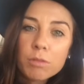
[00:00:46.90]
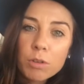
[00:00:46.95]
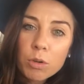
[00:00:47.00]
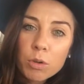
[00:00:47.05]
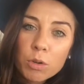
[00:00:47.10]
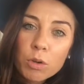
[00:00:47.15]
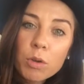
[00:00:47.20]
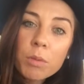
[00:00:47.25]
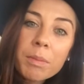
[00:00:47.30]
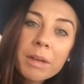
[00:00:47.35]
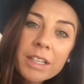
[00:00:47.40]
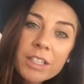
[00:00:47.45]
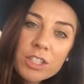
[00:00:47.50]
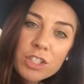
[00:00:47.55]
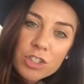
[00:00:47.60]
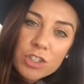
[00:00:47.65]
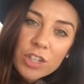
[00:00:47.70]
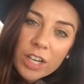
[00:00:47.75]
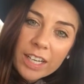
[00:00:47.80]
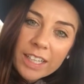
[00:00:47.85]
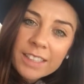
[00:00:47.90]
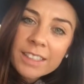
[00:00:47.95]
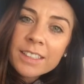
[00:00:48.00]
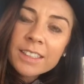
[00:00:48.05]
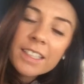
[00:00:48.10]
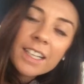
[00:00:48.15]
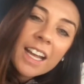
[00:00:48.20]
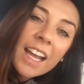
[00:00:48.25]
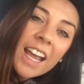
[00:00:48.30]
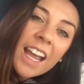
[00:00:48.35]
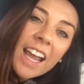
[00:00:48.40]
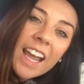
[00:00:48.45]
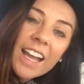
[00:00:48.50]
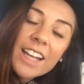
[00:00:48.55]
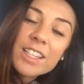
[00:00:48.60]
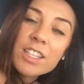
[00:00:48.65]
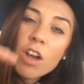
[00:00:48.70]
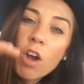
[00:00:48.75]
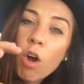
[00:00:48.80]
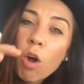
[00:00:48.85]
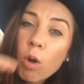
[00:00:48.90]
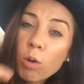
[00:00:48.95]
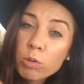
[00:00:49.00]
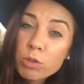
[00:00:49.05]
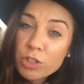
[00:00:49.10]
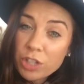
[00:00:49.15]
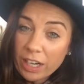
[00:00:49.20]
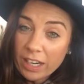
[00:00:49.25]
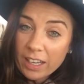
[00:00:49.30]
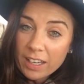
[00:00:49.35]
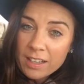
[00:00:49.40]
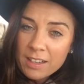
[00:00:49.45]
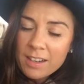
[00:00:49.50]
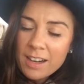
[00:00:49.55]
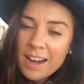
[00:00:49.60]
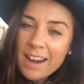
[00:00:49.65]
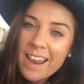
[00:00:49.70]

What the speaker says: Huku means chicken. It's a whole chicken